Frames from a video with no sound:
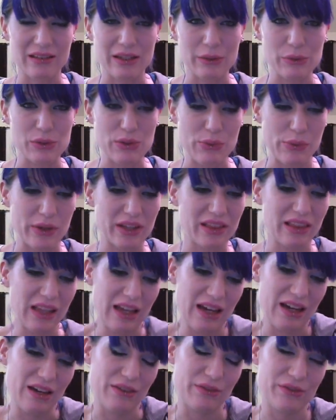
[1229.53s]
There was one
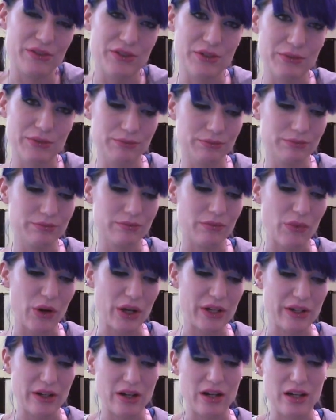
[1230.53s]
left.
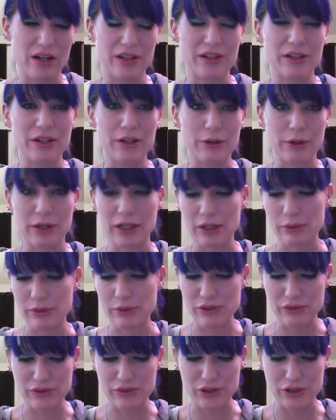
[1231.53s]
Why not? You know, I could
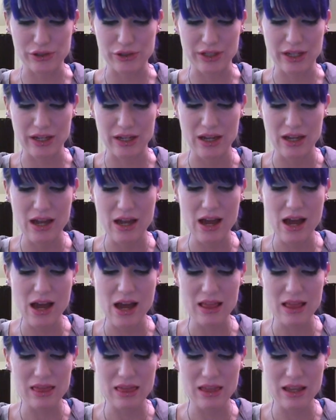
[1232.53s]
always return it.
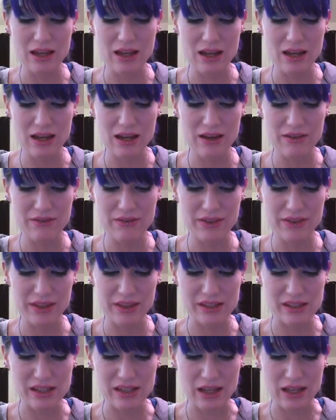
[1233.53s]
I love
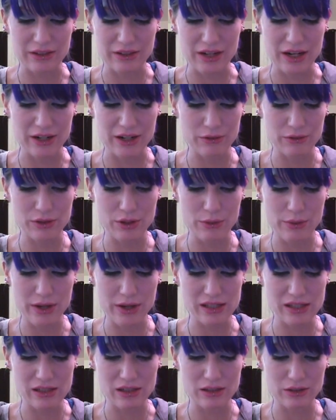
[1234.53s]
this color. I don't know why
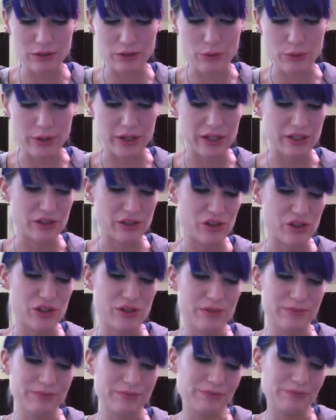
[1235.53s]
it's called
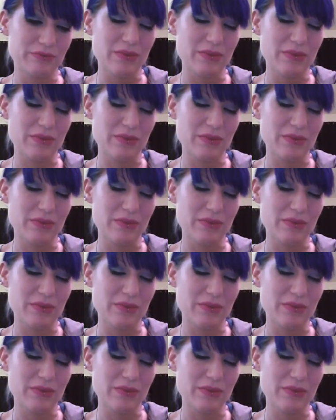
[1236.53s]
orange.